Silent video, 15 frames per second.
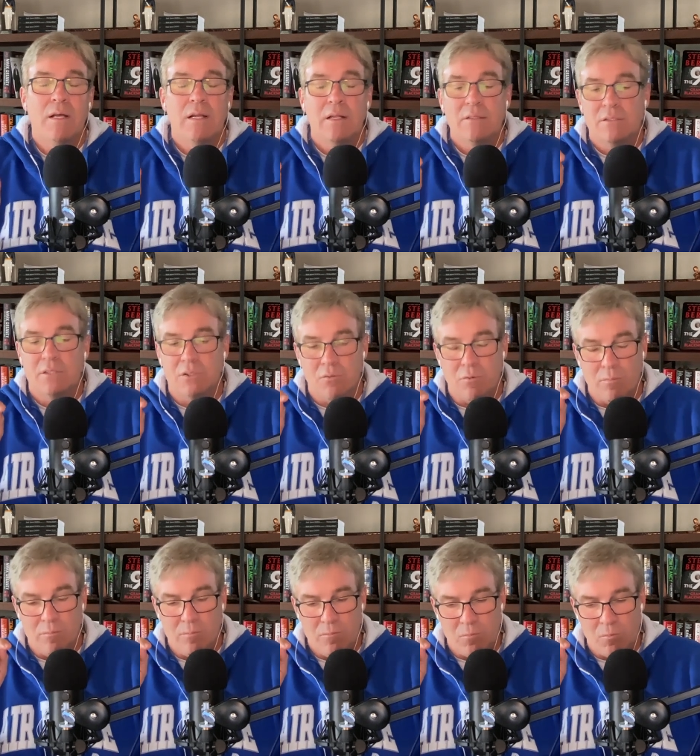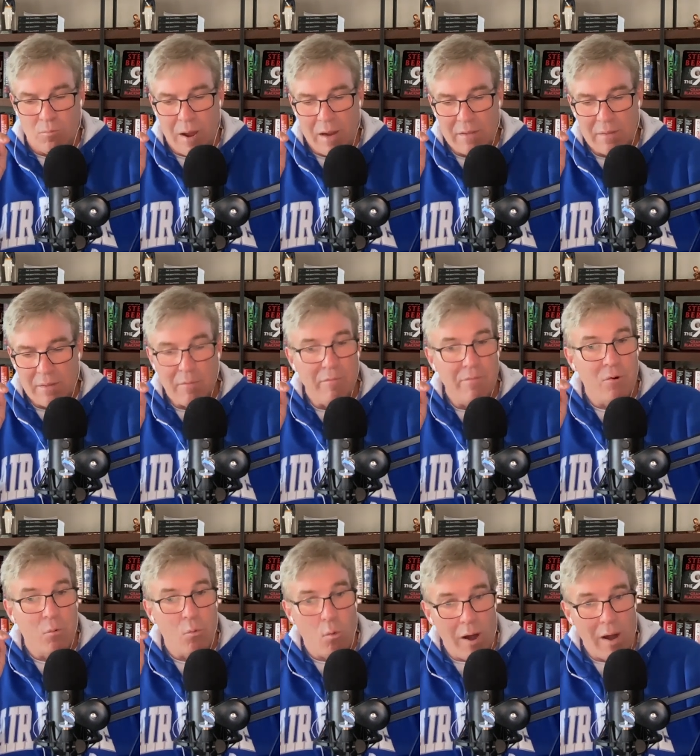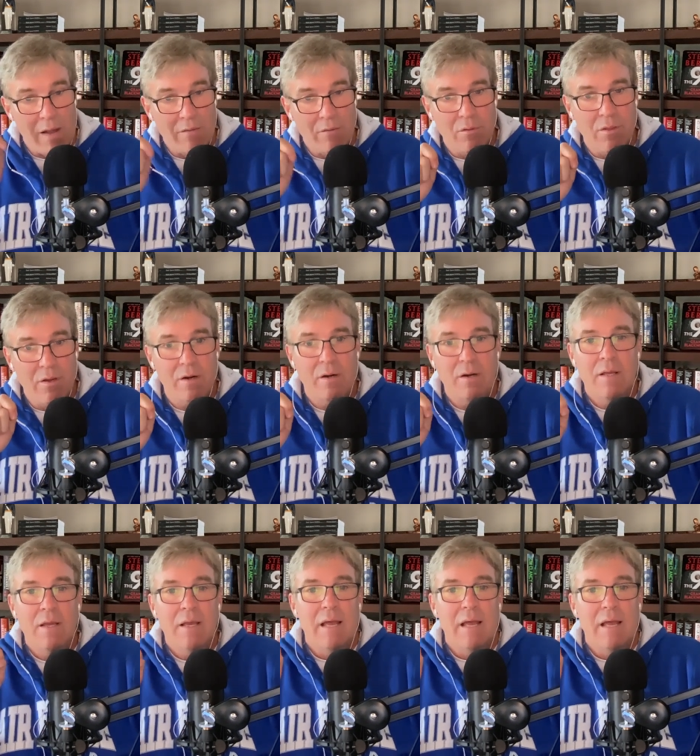just remind them of why they're there,